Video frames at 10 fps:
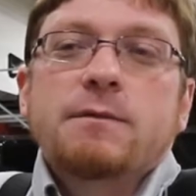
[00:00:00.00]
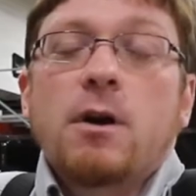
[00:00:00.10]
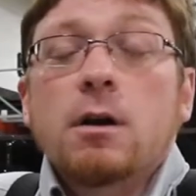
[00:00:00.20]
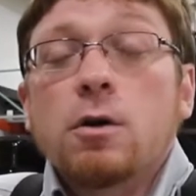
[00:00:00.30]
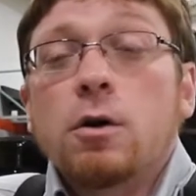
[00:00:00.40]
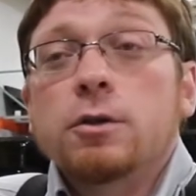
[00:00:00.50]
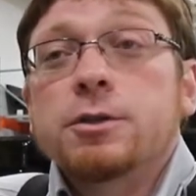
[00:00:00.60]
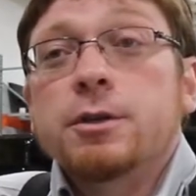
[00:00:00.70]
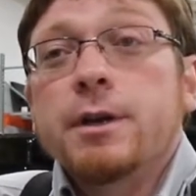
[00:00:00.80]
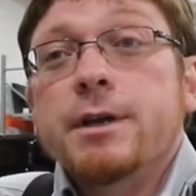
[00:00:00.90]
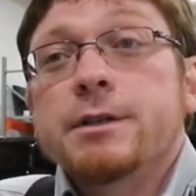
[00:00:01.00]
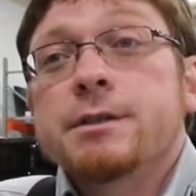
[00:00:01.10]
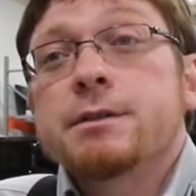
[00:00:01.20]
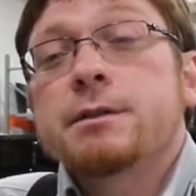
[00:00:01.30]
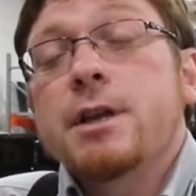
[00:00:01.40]
of our culture
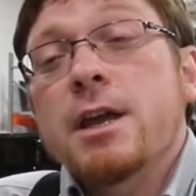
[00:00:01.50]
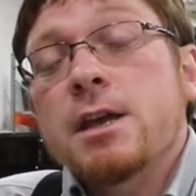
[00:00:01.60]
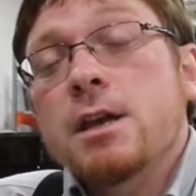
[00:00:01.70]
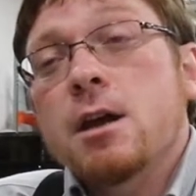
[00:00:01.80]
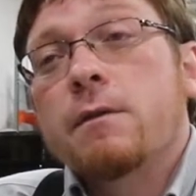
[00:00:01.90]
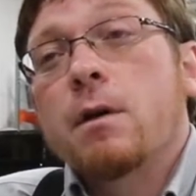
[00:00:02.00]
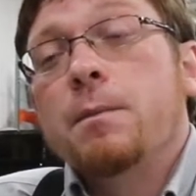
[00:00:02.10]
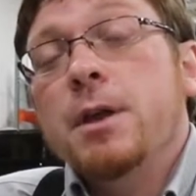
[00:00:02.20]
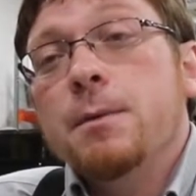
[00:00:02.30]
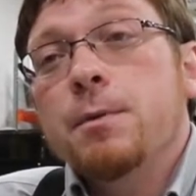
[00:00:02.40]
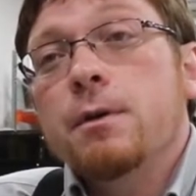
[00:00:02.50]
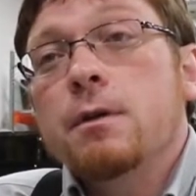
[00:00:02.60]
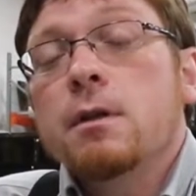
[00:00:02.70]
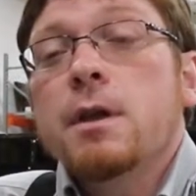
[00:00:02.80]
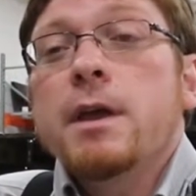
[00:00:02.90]
is taking care of our
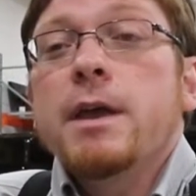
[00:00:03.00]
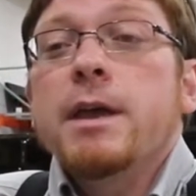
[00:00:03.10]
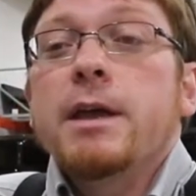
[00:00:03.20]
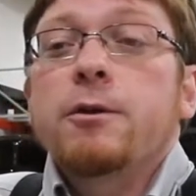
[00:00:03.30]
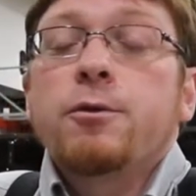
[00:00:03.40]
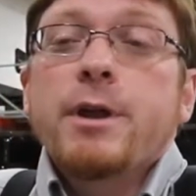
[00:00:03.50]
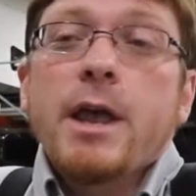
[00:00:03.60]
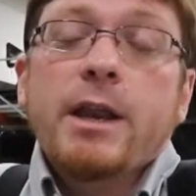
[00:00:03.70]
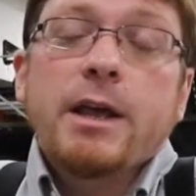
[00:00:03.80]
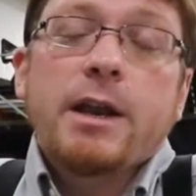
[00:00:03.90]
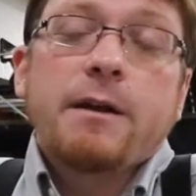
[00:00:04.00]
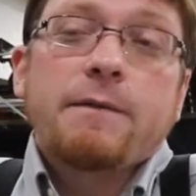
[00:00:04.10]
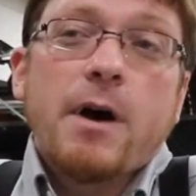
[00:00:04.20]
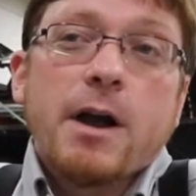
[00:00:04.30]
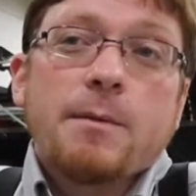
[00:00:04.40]
people and creating an
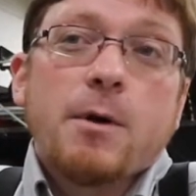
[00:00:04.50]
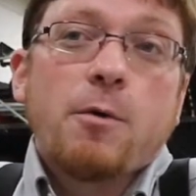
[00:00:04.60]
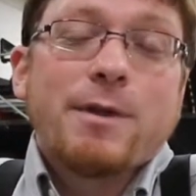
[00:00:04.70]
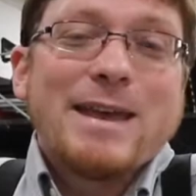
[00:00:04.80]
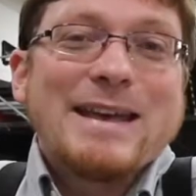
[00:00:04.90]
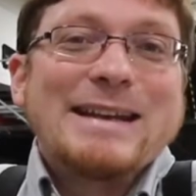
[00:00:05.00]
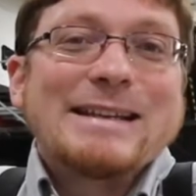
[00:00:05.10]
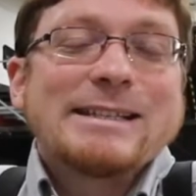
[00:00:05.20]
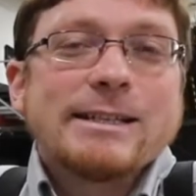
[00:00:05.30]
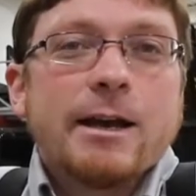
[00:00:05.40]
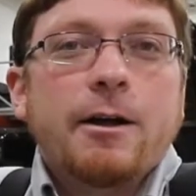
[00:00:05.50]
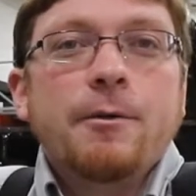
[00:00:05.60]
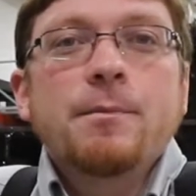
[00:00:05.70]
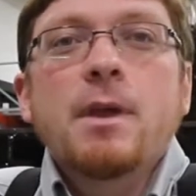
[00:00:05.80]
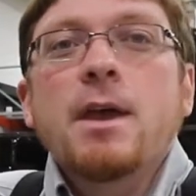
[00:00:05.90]
environment where they can
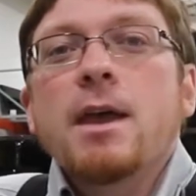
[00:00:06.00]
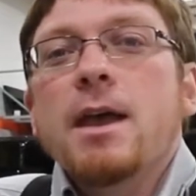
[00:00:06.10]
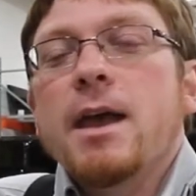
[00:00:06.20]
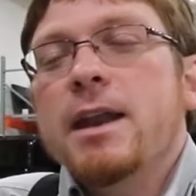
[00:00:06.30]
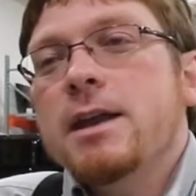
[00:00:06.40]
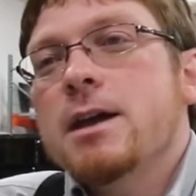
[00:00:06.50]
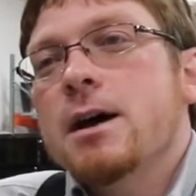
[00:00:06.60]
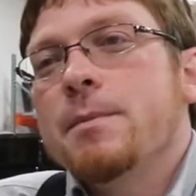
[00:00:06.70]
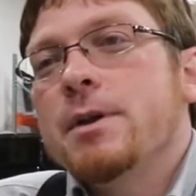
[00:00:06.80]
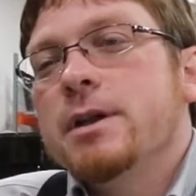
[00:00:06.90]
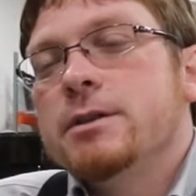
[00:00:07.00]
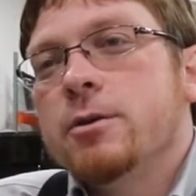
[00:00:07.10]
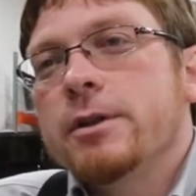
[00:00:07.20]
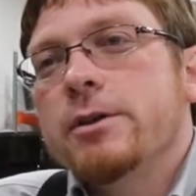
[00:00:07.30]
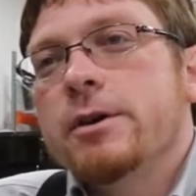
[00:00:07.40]
excel. Any company is
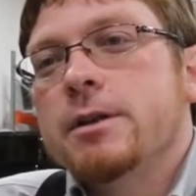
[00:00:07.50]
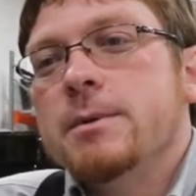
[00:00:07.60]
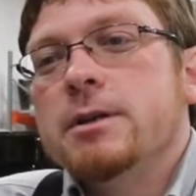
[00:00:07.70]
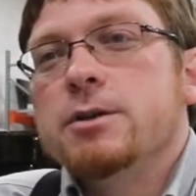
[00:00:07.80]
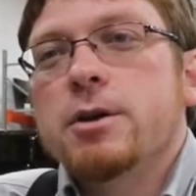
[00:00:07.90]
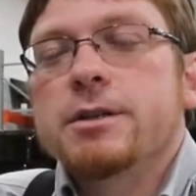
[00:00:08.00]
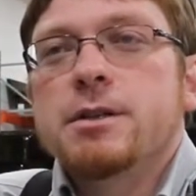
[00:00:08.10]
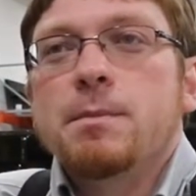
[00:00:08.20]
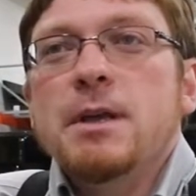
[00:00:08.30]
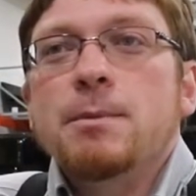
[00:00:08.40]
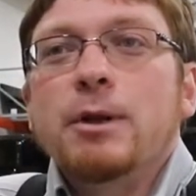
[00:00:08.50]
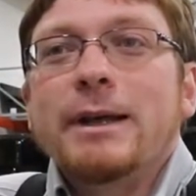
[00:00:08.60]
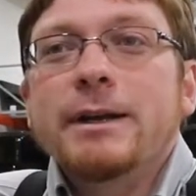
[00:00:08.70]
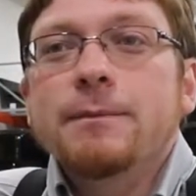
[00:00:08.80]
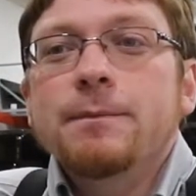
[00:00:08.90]
only going to be as good as the people
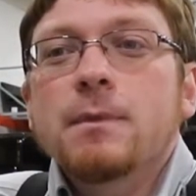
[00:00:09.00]
in it,